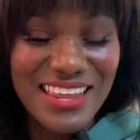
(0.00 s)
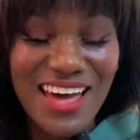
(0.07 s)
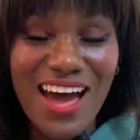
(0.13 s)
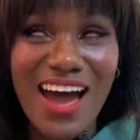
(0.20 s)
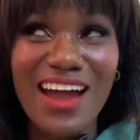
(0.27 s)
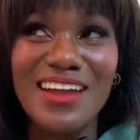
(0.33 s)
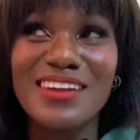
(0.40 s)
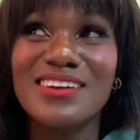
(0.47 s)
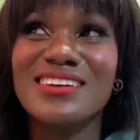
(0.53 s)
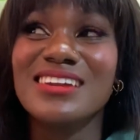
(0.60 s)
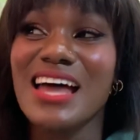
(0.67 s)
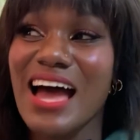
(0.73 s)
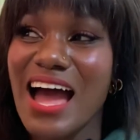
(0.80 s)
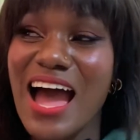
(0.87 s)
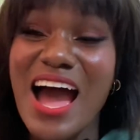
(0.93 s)
I
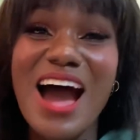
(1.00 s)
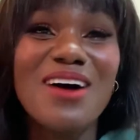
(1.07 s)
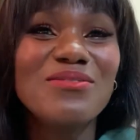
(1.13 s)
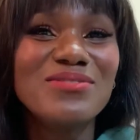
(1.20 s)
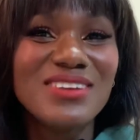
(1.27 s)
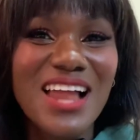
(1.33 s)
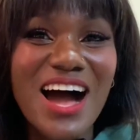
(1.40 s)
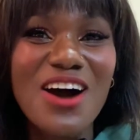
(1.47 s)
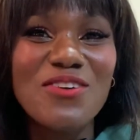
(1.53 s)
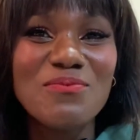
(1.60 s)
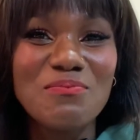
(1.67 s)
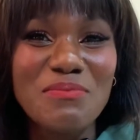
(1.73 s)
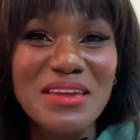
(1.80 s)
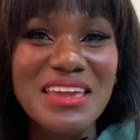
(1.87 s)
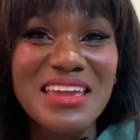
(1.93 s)
love
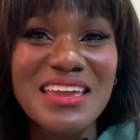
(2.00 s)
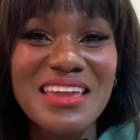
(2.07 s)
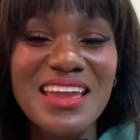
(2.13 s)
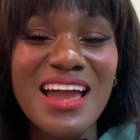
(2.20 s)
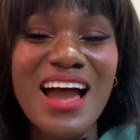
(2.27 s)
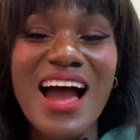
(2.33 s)
me